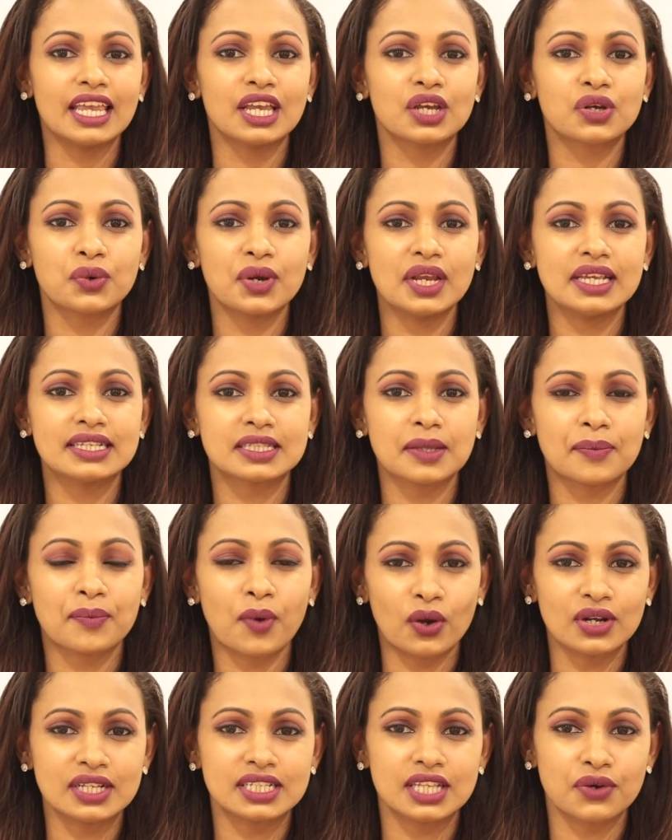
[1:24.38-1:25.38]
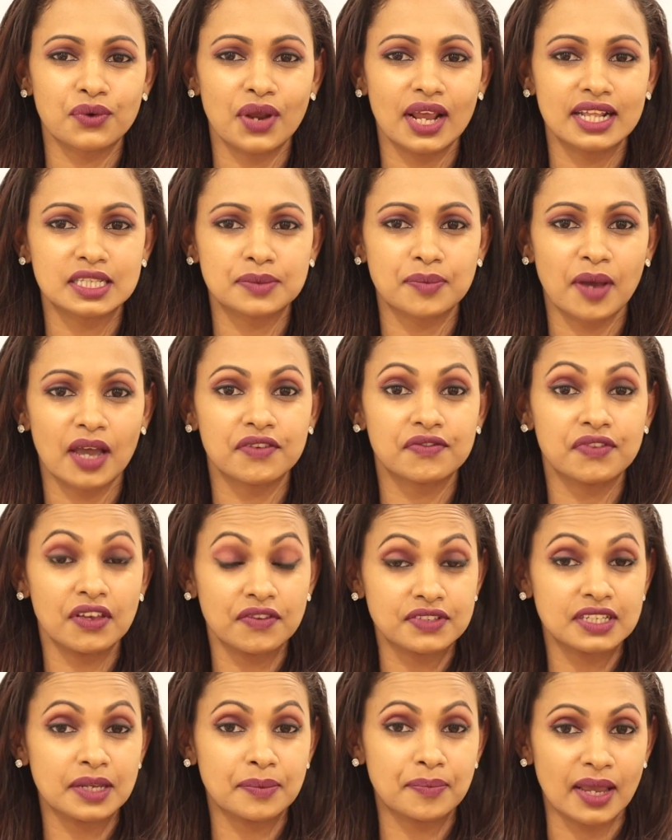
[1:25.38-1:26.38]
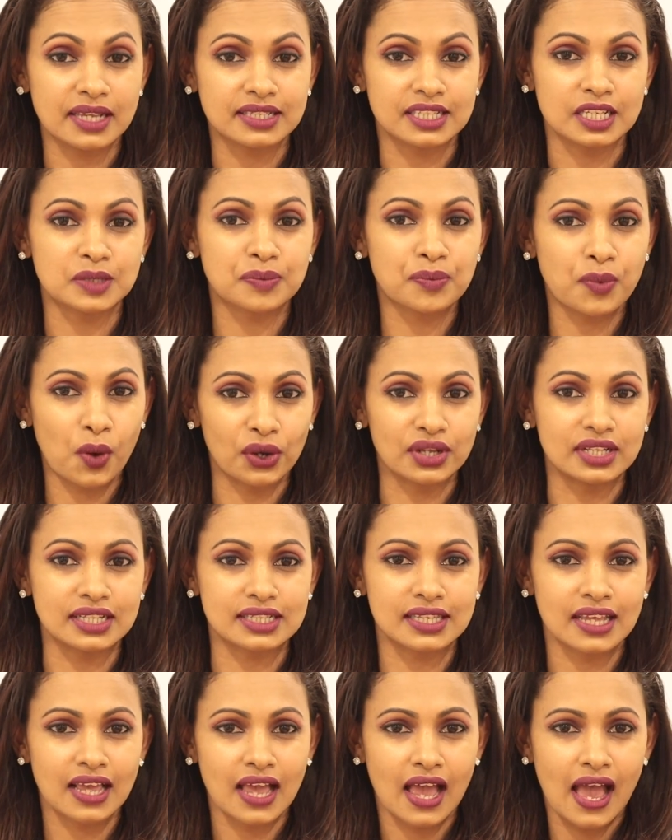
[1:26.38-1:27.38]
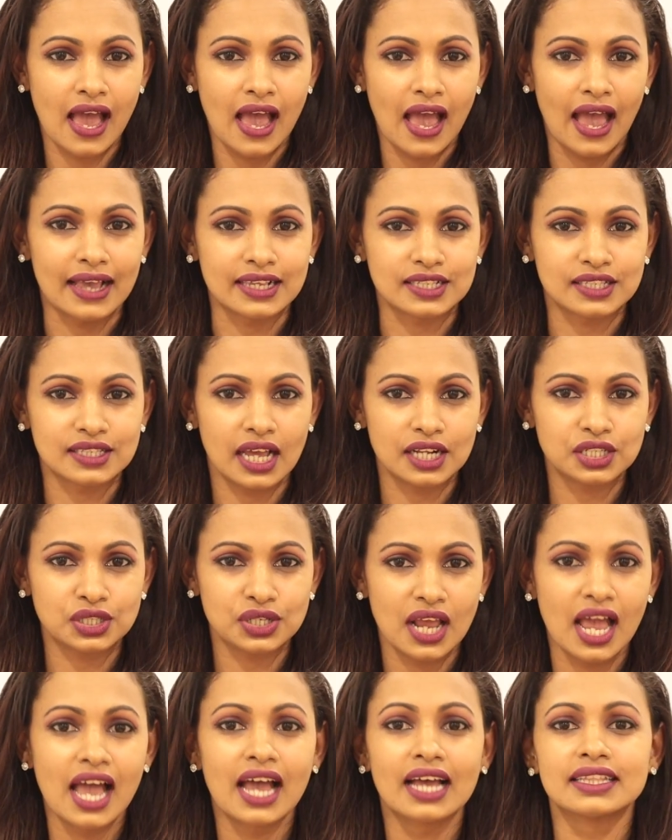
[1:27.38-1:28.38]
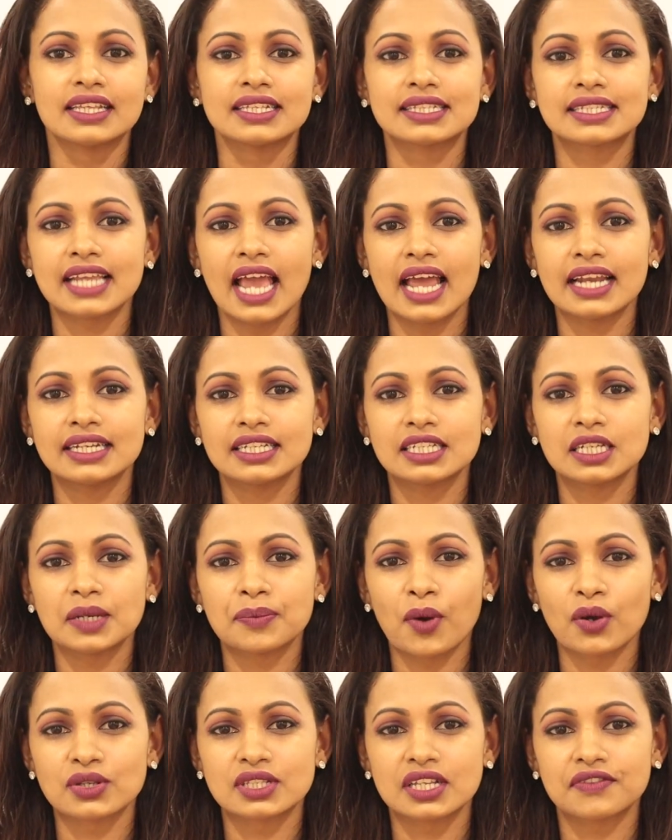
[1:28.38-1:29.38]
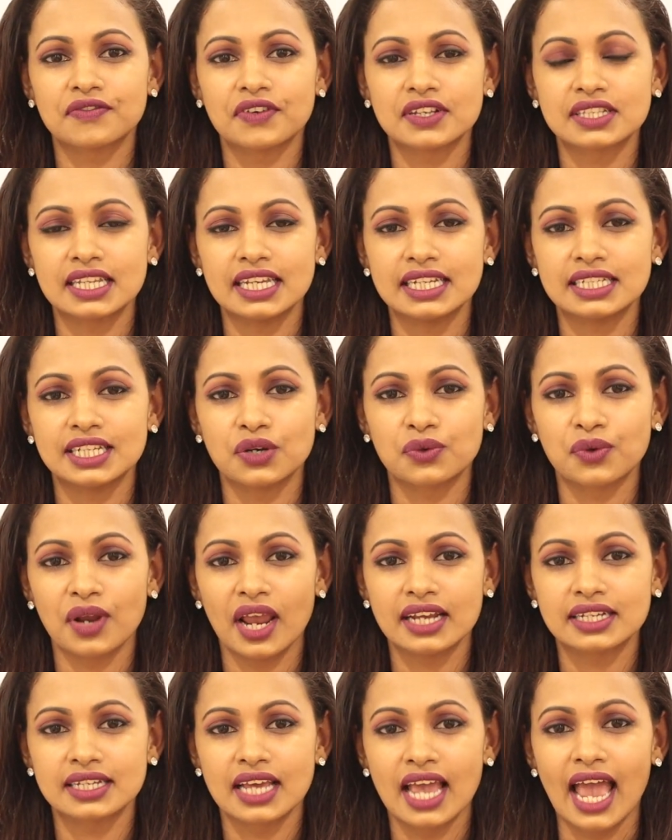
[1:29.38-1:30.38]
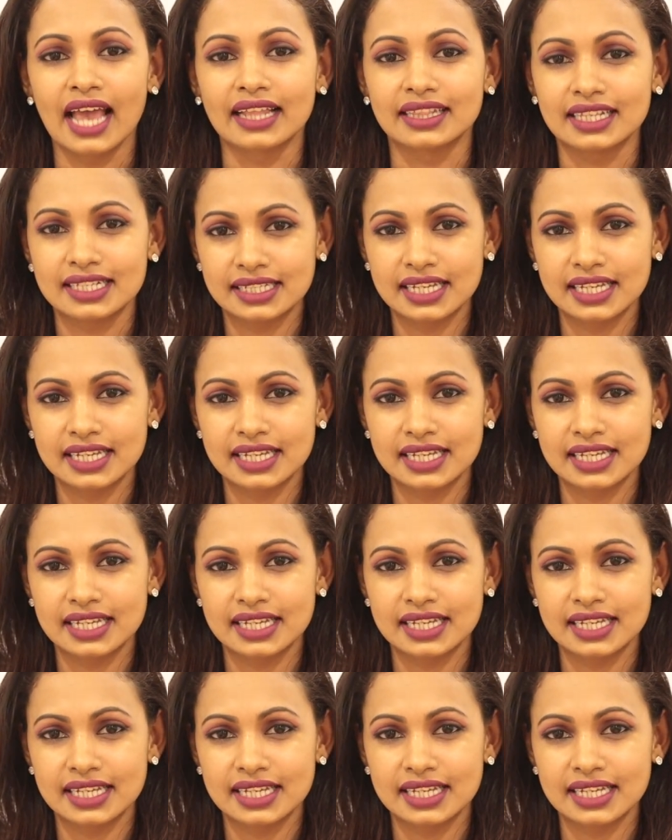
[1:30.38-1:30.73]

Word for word: increased the policy rates by 50 basis points. As such, the standing deposit facility rate and the